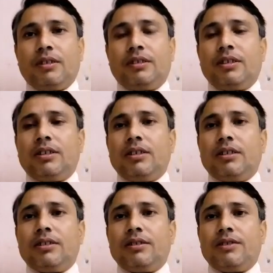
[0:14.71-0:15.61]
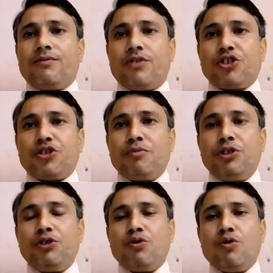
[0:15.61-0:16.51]
the first
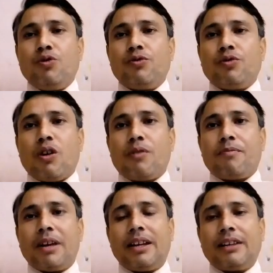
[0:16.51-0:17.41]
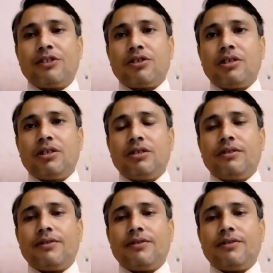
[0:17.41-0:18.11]
video of my lecture,